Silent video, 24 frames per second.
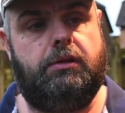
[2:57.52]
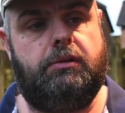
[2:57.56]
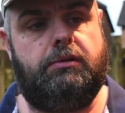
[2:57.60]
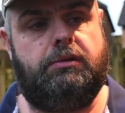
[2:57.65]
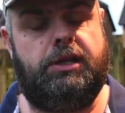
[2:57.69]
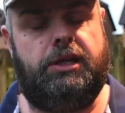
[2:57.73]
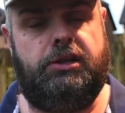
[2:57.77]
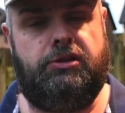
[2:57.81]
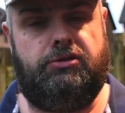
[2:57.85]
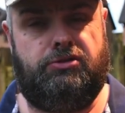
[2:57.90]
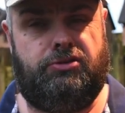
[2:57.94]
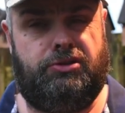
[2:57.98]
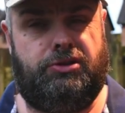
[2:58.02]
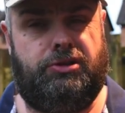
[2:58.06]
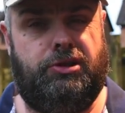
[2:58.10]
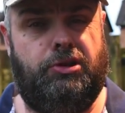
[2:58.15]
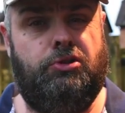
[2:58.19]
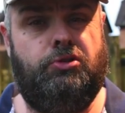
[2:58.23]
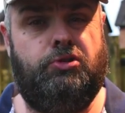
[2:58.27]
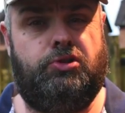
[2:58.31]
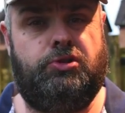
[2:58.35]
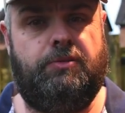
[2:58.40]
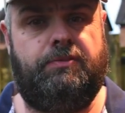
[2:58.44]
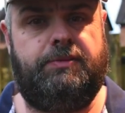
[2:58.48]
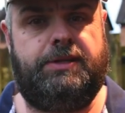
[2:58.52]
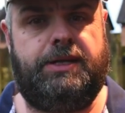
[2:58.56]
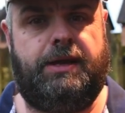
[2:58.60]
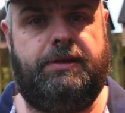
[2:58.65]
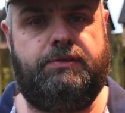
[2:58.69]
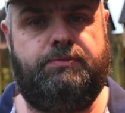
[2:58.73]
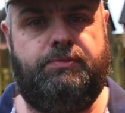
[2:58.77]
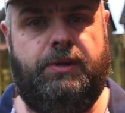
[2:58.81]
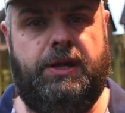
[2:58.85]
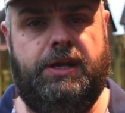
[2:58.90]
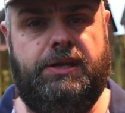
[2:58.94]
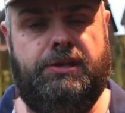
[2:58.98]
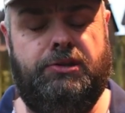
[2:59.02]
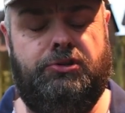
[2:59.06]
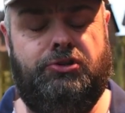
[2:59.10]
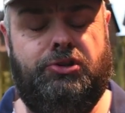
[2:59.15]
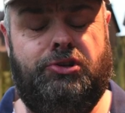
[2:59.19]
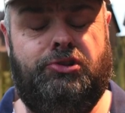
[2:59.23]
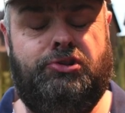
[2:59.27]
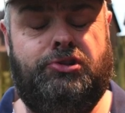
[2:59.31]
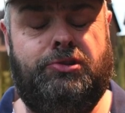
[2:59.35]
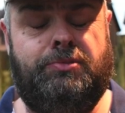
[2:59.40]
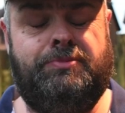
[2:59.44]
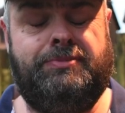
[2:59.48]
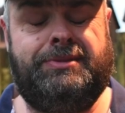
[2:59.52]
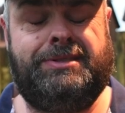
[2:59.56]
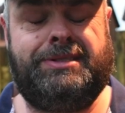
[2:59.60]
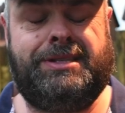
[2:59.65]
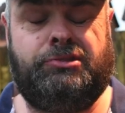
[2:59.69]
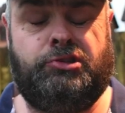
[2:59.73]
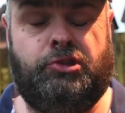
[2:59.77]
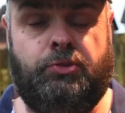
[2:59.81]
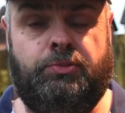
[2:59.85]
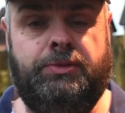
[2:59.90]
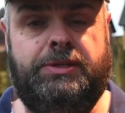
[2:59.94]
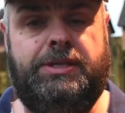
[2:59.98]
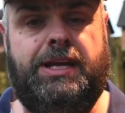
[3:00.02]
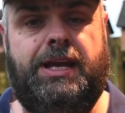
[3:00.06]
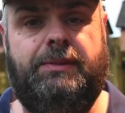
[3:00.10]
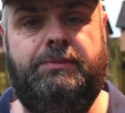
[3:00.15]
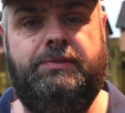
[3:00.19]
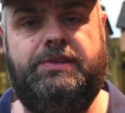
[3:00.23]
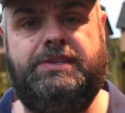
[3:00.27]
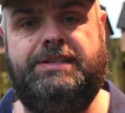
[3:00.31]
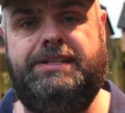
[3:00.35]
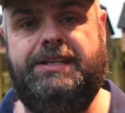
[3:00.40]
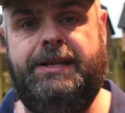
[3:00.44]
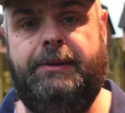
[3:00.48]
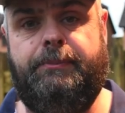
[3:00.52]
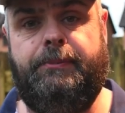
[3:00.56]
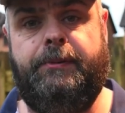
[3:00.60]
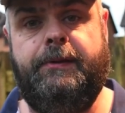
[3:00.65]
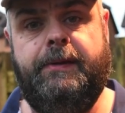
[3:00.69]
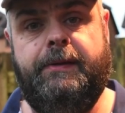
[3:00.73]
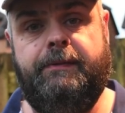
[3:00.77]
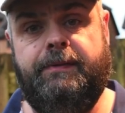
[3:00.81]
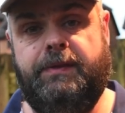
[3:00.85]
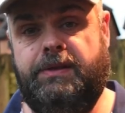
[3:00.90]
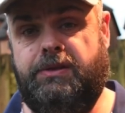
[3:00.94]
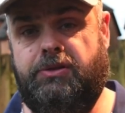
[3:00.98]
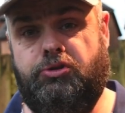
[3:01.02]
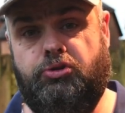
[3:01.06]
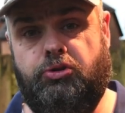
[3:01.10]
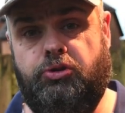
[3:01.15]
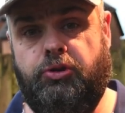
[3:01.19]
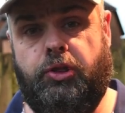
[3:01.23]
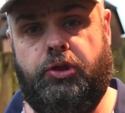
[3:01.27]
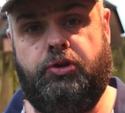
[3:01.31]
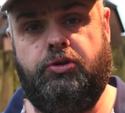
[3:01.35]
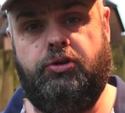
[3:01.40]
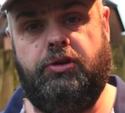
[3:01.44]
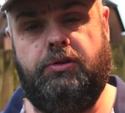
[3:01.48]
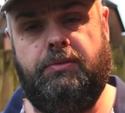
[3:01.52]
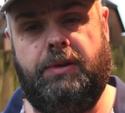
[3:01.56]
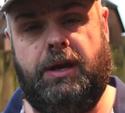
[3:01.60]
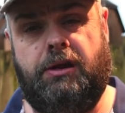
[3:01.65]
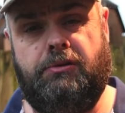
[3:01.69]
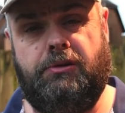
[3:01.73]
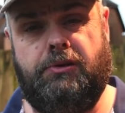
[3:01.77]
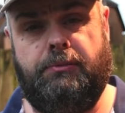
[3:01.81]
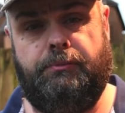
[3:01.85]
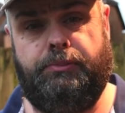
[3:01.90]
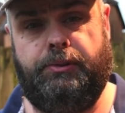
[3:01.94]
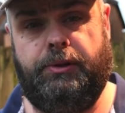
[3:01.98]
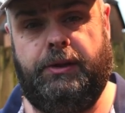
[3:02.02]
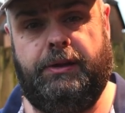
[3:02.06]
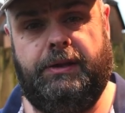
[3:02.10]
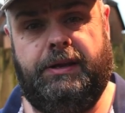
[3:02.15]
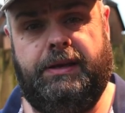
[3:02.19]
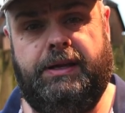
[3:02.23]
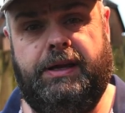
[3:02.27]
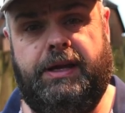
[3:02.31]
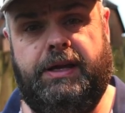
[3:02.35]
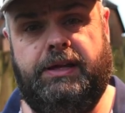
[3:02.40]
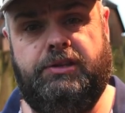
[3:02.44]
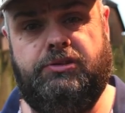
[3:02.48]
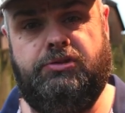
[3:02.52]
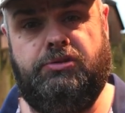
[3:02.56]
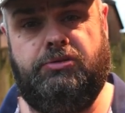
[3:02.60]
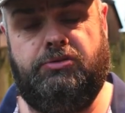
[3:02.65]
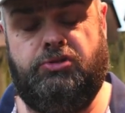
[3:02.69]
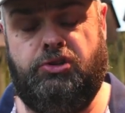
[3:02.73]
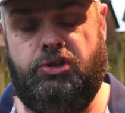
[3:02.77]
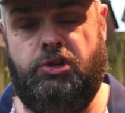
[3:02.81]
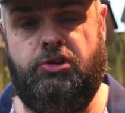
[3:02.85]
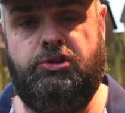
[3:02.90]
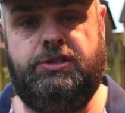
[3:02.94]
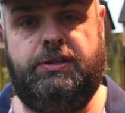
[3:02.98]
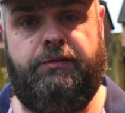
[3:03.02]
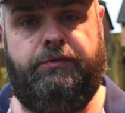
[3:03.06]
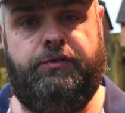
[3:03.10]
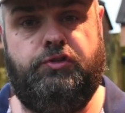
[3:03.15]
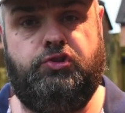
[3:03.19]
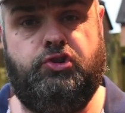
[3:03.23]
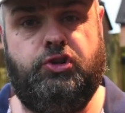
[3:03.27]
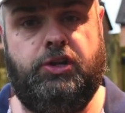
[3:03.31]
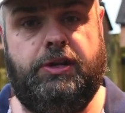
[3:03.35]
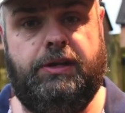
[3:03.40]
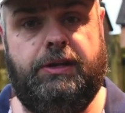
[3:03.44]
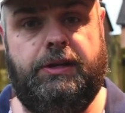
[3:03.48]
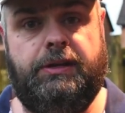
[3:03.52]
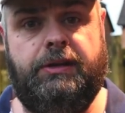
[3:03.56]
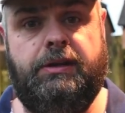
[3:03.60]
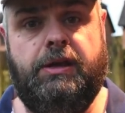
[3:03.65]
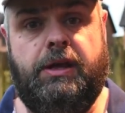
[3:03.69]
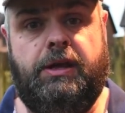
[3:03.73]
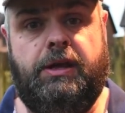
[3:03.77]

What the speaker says: They do sometimes break, they do sometimes slip. Don't throw them out completely, guys. Use it for training.